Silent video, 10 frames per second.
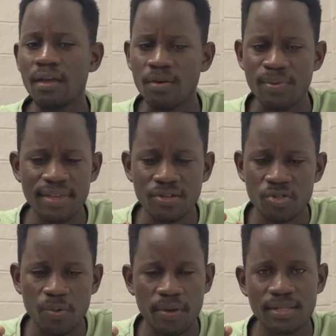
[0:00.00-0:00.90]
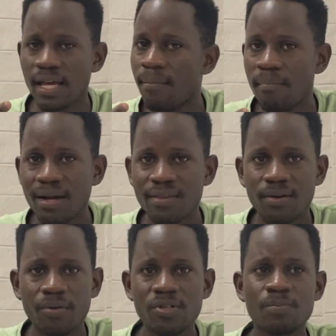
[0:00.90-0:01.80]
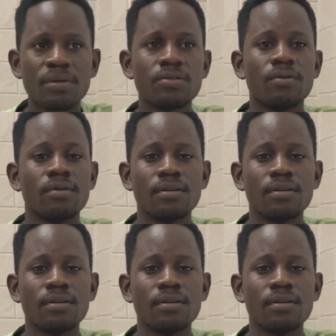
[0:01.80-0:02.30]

Within 2 weeks, I'm back in the hospital.